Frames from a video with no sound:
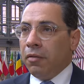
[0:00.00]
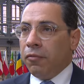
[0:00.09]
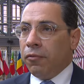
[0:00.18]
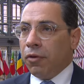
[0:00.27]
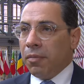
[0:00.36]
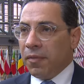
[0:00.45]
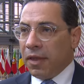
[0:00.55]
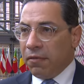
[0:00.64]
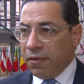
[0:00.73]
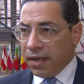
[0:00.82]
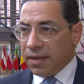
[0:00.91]
From the
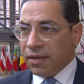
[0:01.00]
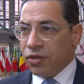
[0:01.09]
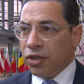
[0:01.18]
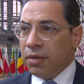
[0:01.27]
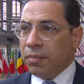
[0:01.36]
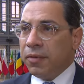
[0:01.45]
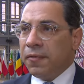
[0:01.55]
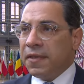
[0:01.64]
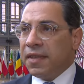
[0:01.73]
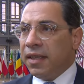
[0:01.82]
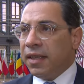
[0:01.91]
first ship, we've
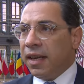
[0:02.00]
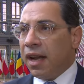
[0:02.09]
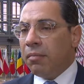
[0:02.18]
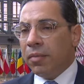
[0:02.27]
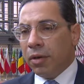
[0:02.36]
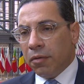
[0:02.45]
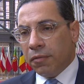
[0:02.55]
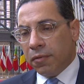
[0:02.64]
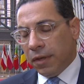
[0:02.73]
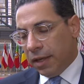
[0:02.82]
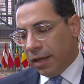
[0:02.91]
seen a number
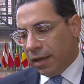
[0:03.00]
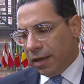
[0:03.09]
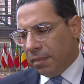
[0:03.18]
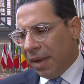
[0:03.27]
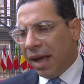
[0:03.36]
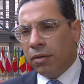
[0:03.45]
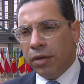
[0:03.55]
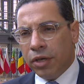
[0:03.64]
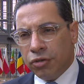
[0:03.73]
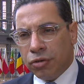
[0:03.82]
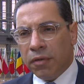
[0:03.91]
of minor
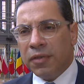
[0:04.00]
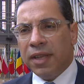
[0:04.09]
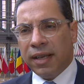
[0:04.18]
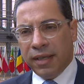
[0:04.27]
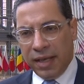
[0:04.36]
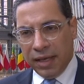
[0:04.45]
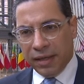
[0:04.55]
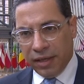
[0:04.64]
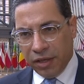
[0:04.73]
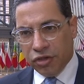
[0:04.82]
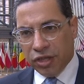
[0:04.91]
issues of technical
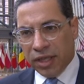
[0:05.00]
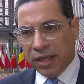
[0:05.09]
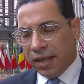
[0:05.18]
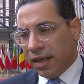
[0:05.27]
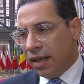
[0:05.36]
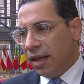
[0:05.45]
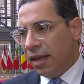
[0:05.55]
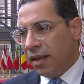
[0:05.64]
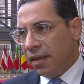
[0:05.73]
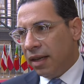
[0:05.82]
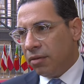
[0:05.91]
nature
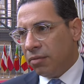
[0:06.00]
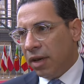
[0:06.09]
that